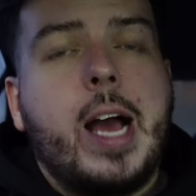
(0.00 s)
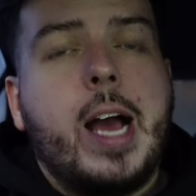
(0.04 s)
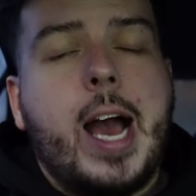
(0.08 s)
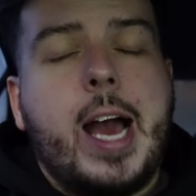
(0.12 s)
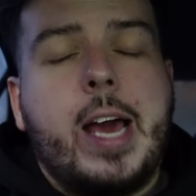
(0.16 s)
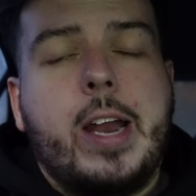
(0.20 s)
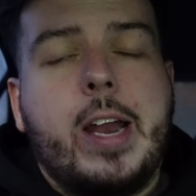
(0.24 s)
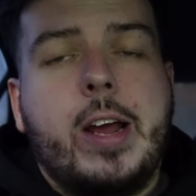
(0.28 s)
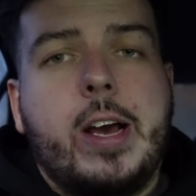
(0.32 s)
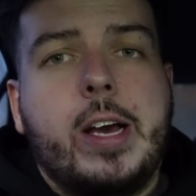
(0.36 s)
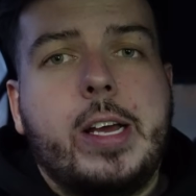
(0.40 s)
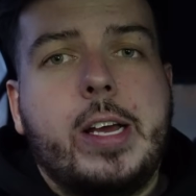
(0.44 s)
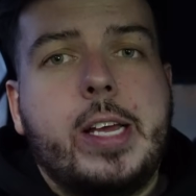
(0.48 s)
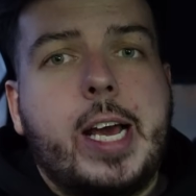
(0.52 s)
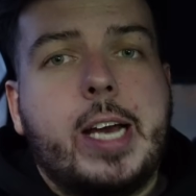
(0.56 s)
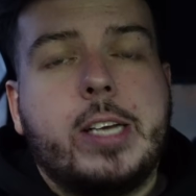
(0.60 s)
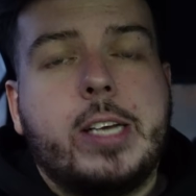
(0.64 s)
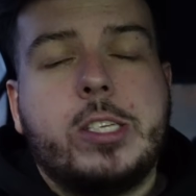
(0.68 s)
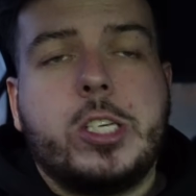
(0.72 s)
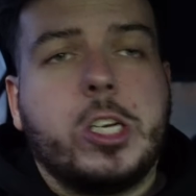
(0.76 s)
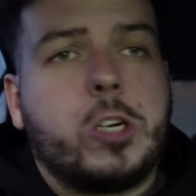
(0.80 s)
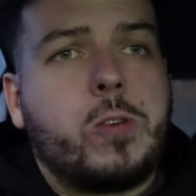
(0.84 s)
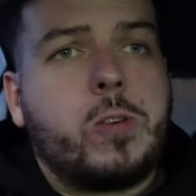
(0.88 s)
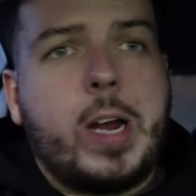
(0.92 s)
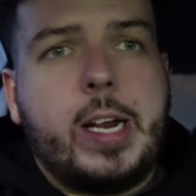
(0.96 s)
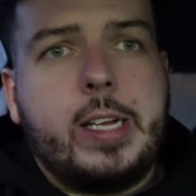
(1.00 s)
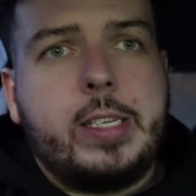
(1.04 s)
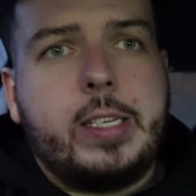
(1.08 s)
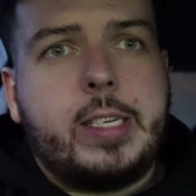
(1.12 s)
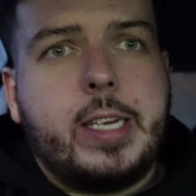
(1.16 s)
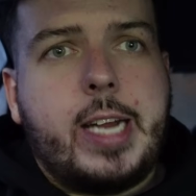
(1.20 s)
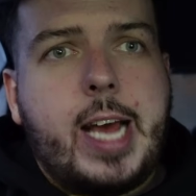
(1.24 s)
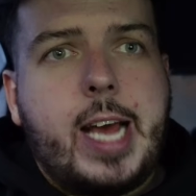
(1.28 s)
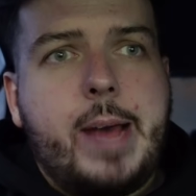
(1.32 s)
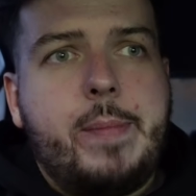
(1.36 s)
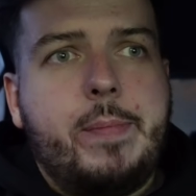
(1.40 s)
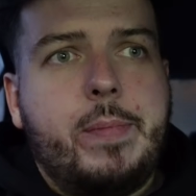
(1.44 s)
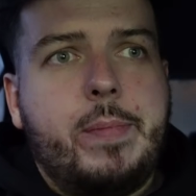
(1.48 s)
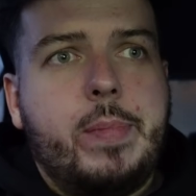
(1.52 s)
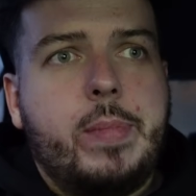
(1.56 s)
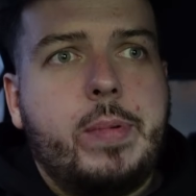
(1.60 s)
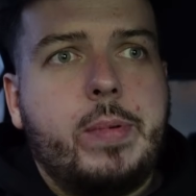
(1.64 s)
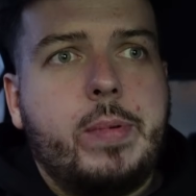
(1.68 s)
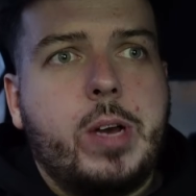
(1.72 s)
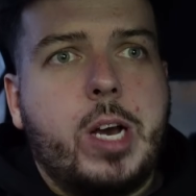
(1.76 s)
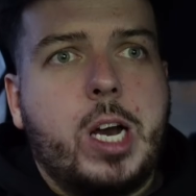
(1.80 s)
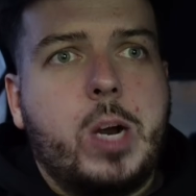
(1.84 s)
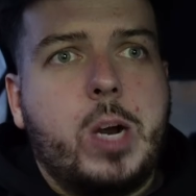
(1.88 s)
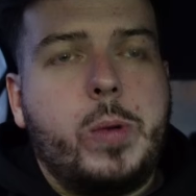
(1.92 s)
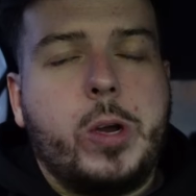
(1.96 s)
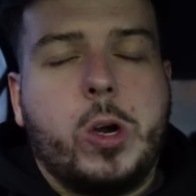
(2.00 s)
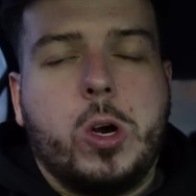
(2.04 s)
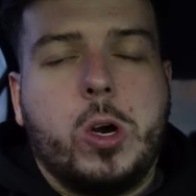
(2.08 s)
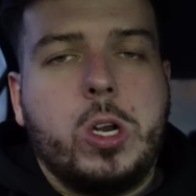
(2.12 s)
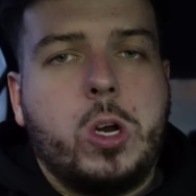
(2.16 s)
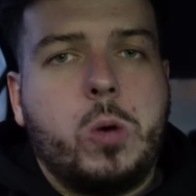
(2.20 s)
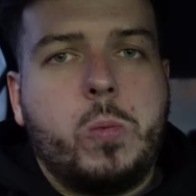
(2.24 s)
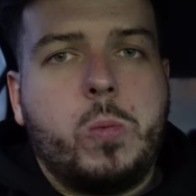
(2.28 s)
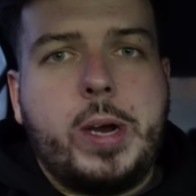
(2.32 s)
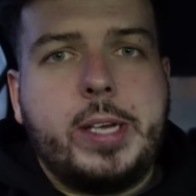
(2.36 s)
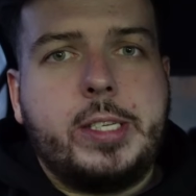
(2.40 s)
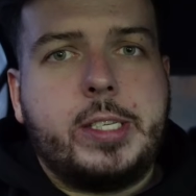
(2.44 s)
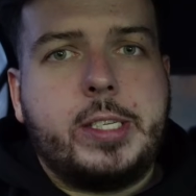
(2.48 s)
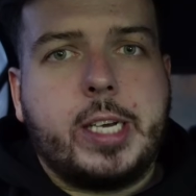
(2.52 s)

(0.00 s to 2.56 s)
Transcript: And yeah, so credit to them. We've got a long way